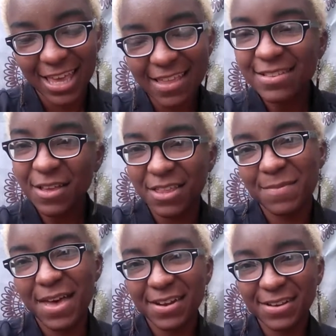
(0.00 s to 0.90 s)
And that's all
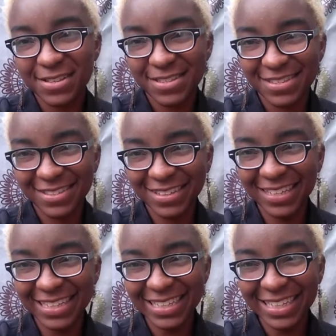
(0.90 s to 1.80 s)
that matters.
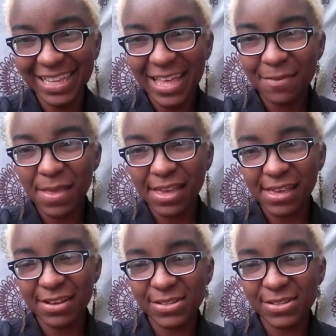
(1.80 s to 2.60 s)
Making